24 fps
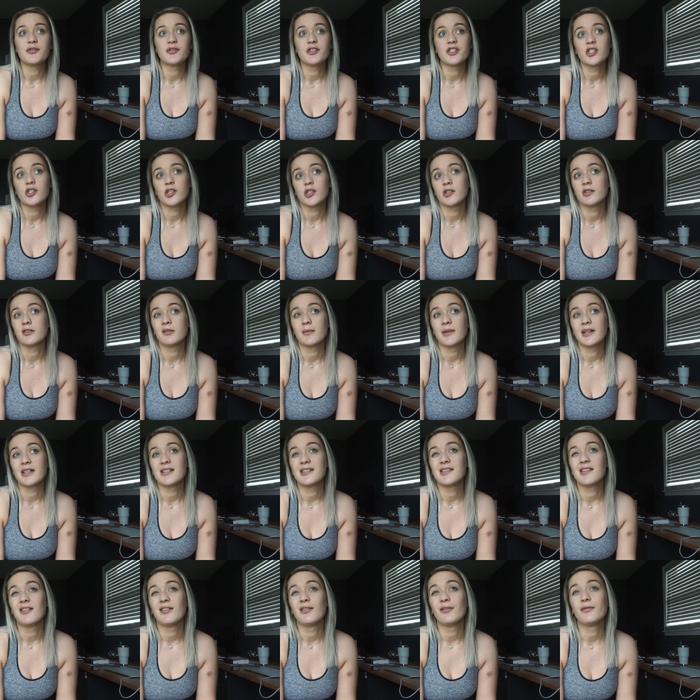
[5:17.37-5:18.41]
restricted
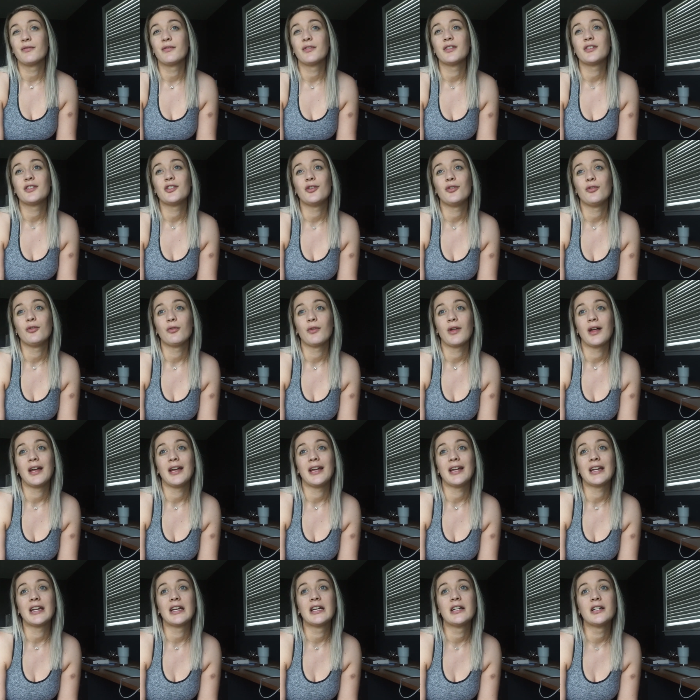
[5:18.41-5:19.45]
myself to
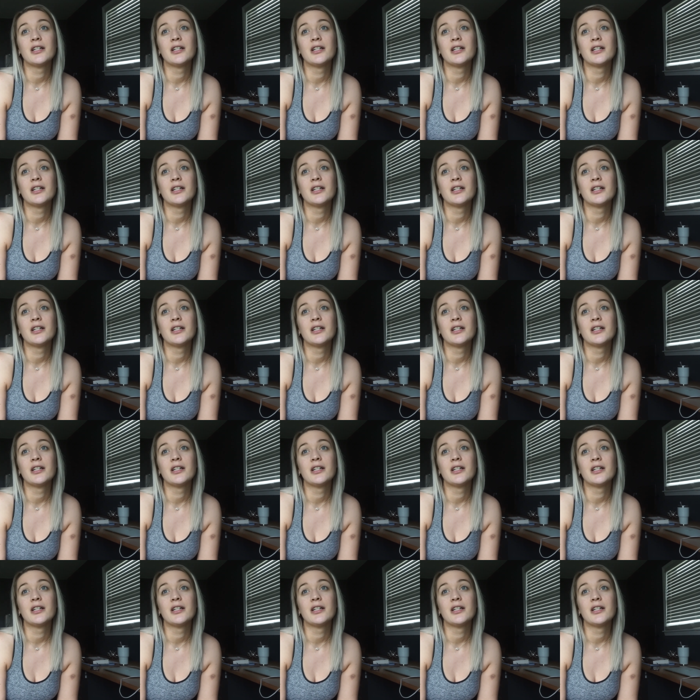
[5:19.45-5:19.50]
like